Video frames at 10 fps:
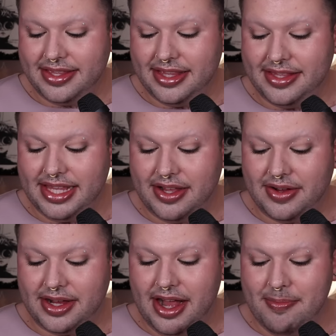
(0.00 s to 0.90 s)
the
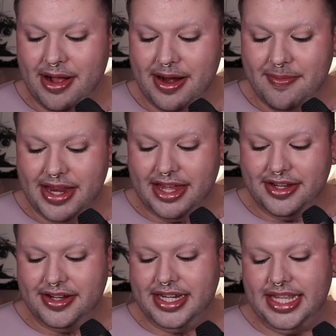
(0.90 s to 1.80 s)
secret compartment
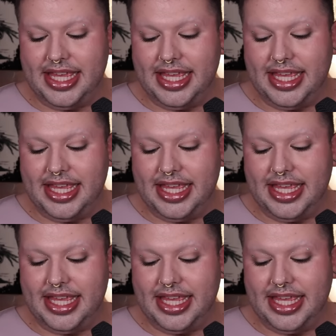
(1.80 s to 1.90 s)
underneath.